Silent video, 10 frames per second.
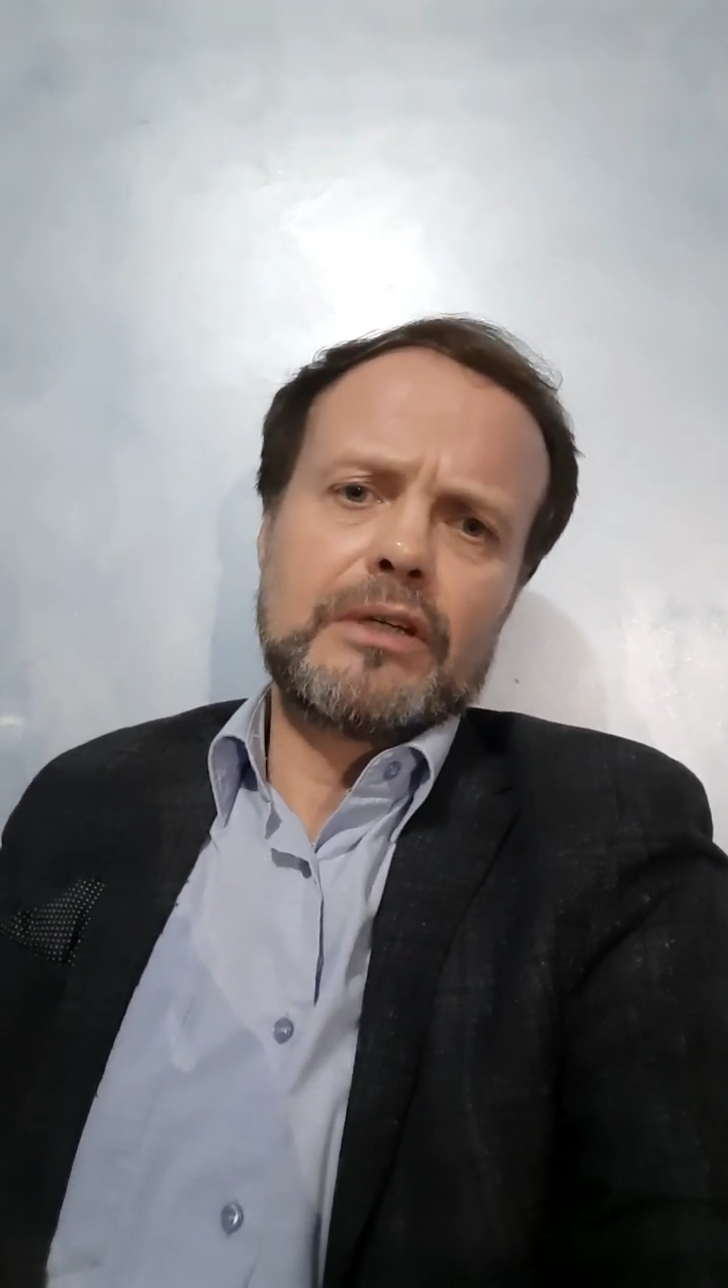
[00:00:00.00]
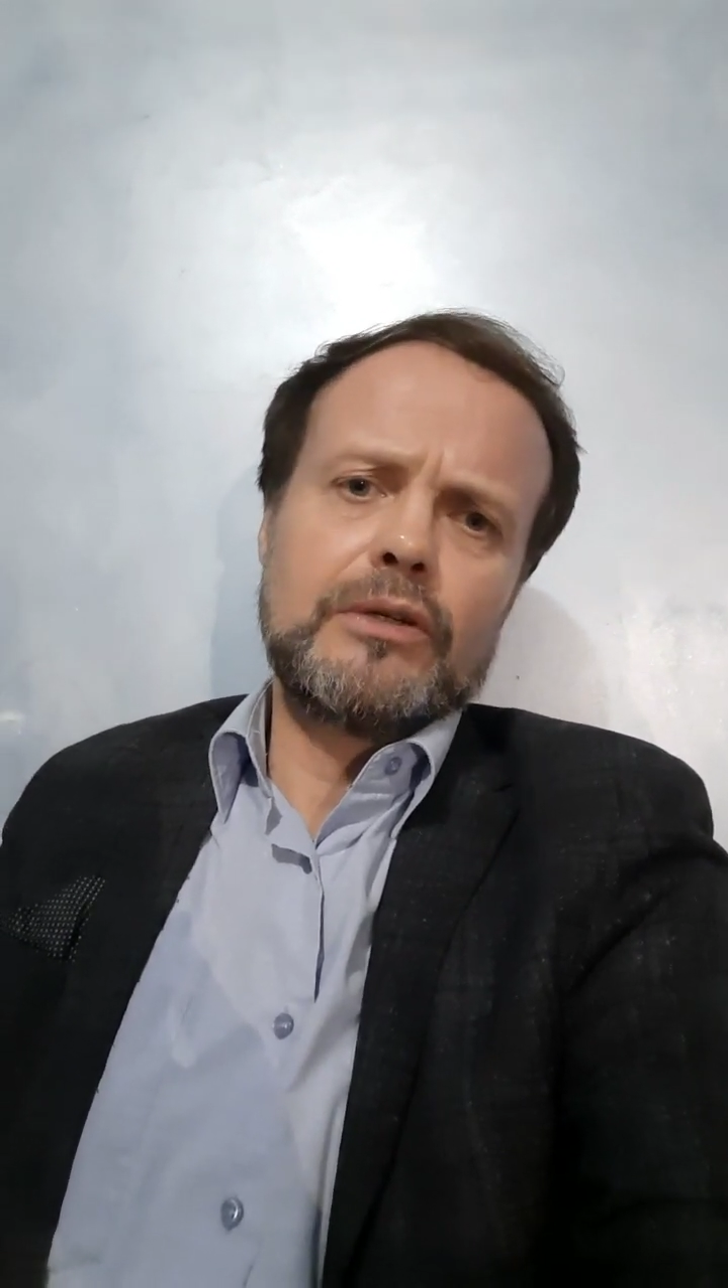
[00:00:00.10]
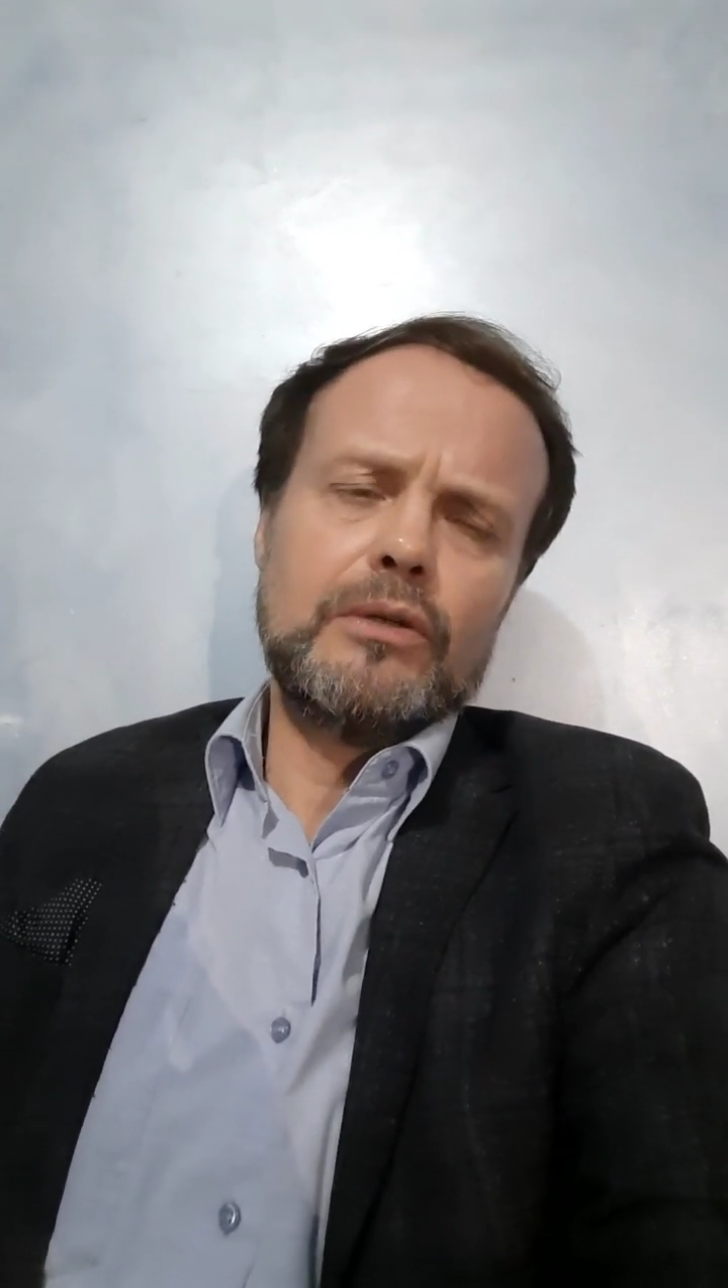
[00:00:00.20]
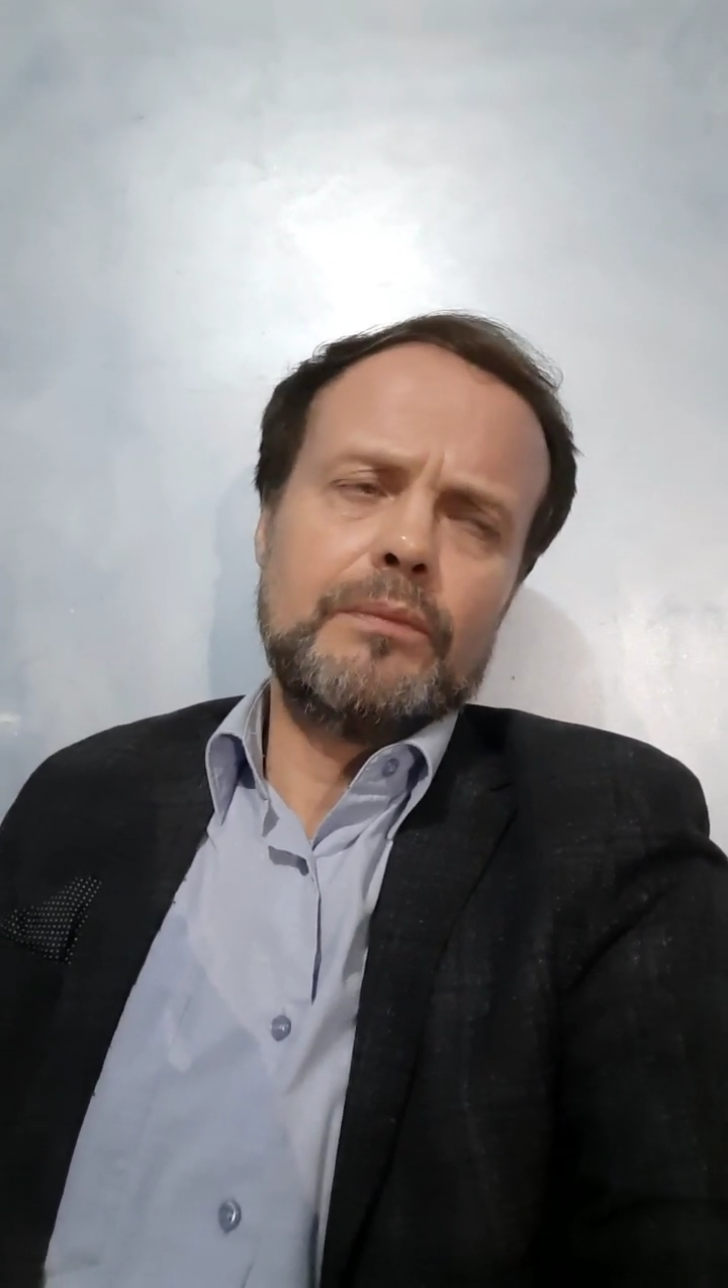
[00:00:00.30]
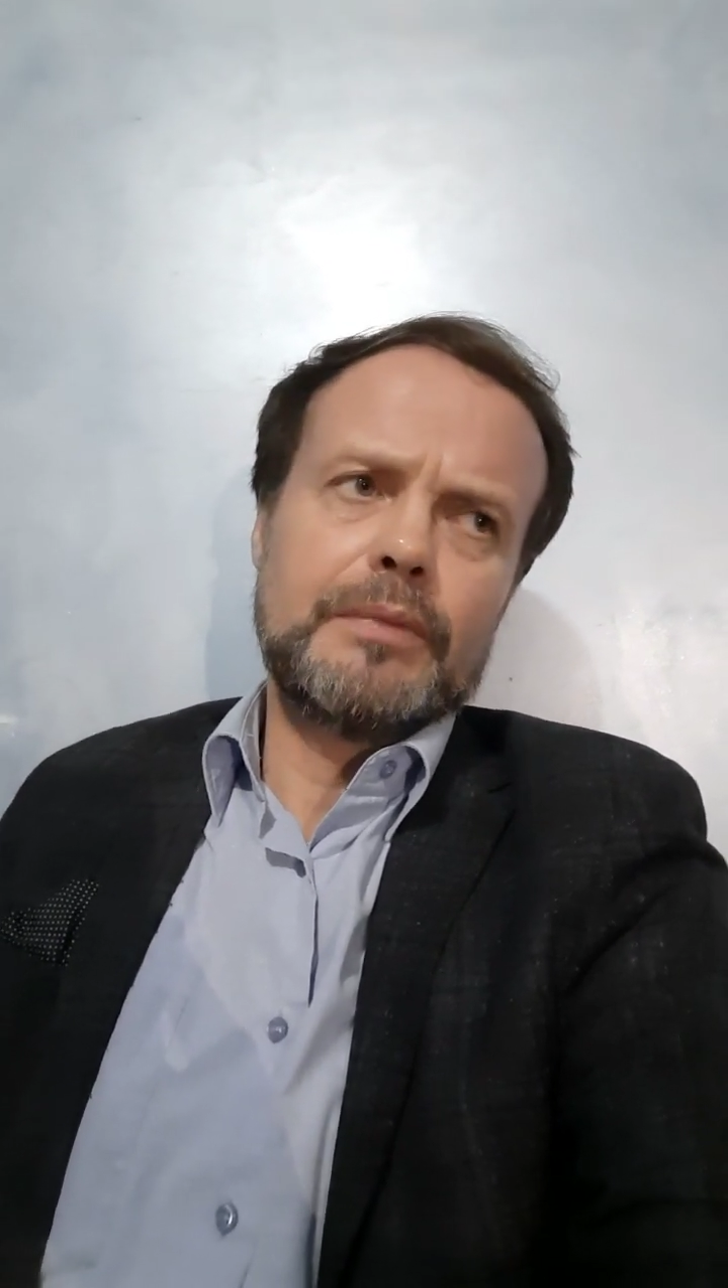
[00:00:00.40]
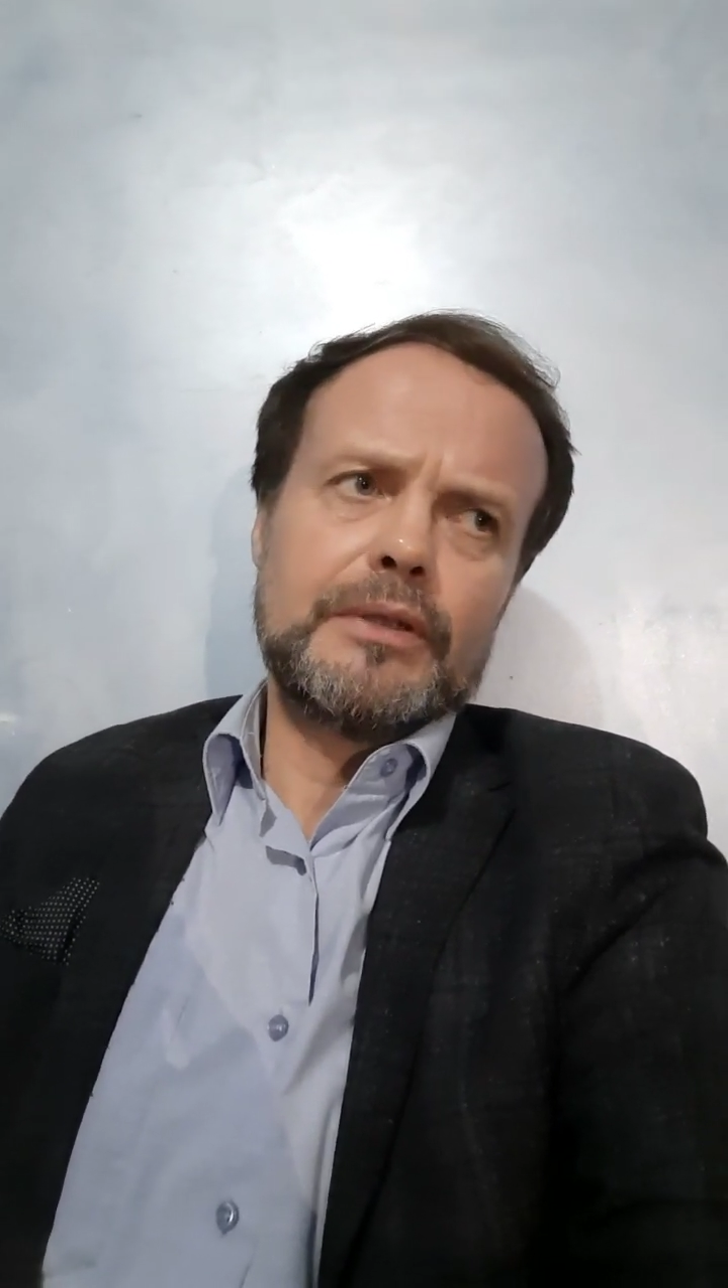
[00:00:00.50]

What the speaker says: ago,